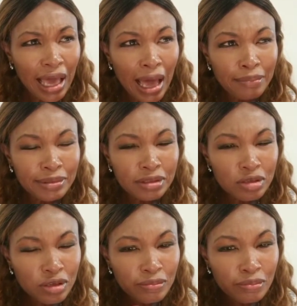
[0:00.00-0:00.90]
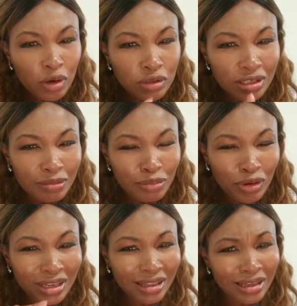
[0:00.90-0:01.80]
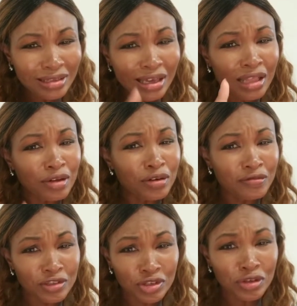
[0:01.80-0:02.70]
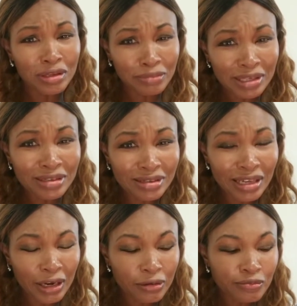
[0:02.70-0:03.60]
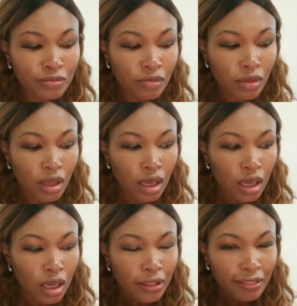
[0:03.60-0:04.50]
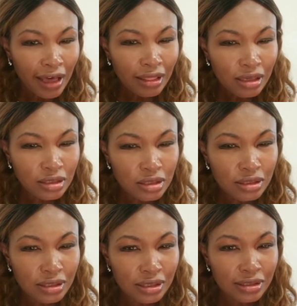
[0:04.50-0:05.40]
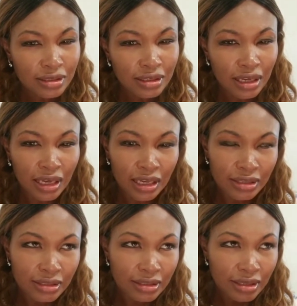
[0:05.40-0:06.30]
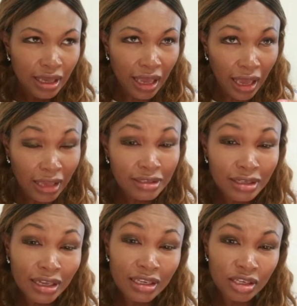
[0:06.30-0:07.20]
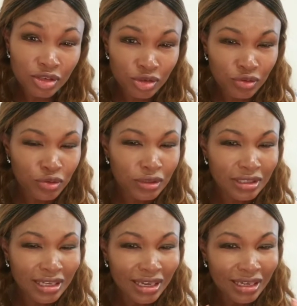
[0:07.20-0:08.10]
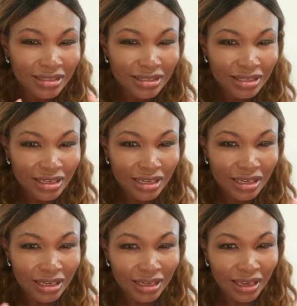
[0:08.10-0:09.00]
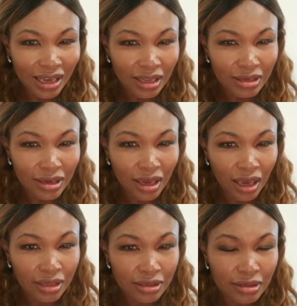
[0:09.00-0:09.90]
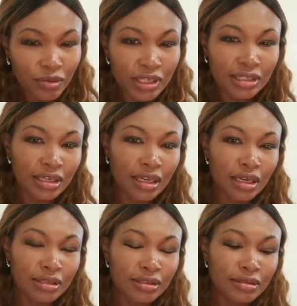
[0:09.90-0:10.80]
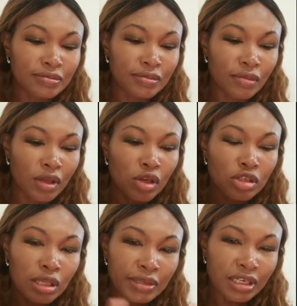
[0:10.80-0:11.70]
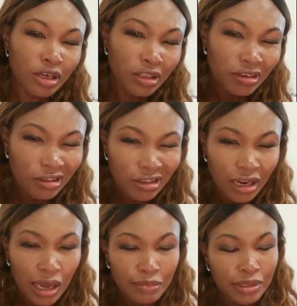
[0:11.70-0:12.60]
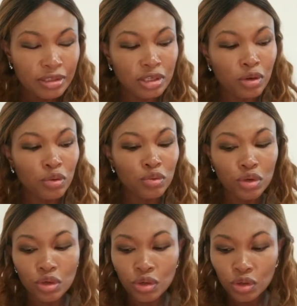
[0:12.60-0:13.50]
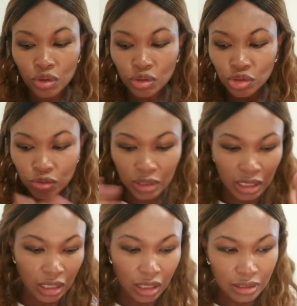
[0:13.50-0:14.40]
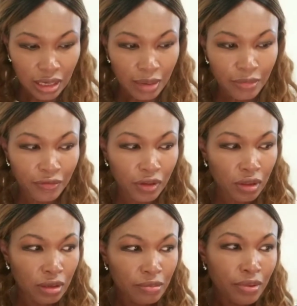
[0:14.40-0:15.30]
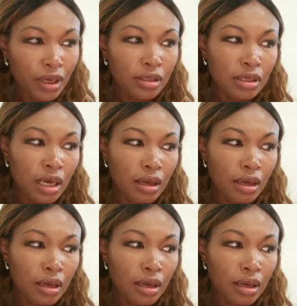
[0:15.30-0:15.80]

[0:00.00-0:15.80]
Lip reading: absolute most important lesson I learned for Junior Olympics this year. That lesson is this. It has the initials DNS. What is DNS? So let me tell you a little thing that happened. So during a time of the Olympics,